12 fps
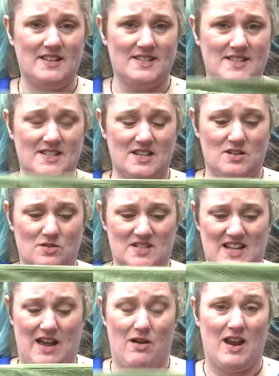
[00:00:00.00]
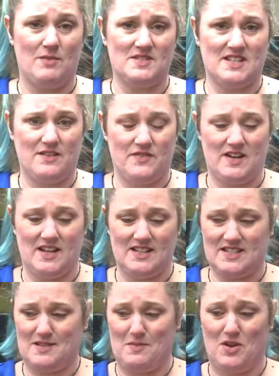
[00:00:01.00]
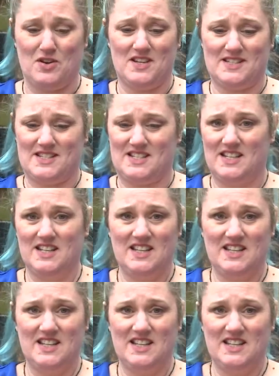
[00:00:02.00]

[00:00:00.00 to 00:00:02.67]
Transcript: this is an old towel, I was given it, to be honest.